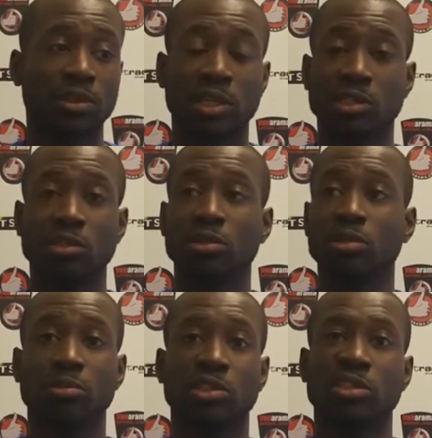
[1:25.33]
If there
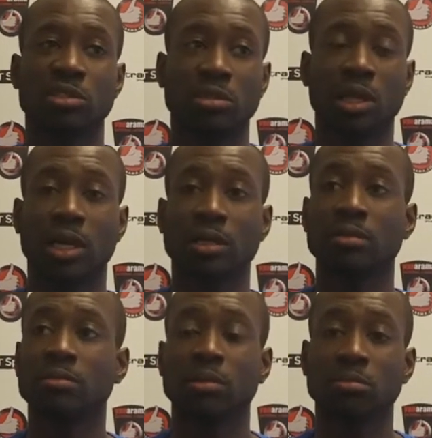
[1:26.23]
is no competition,
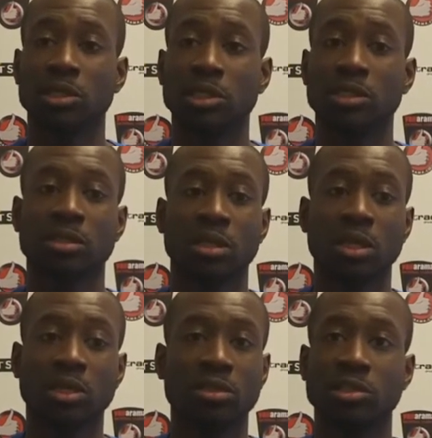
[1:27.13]
like for me,
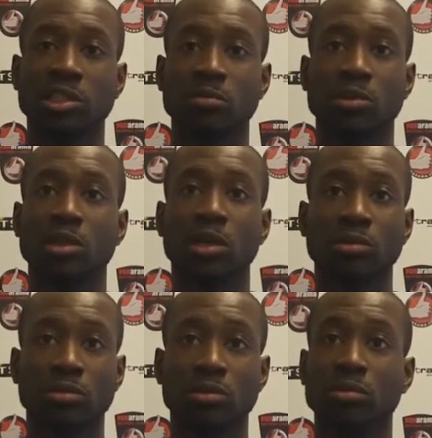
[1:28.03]
the team
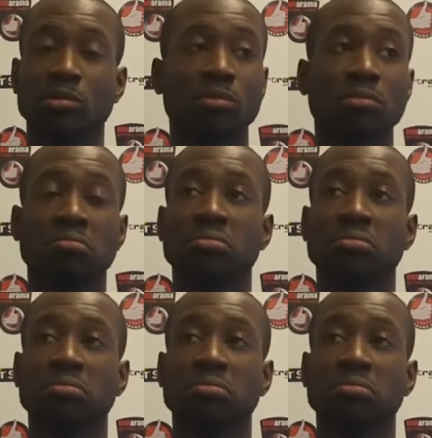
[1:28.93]
can't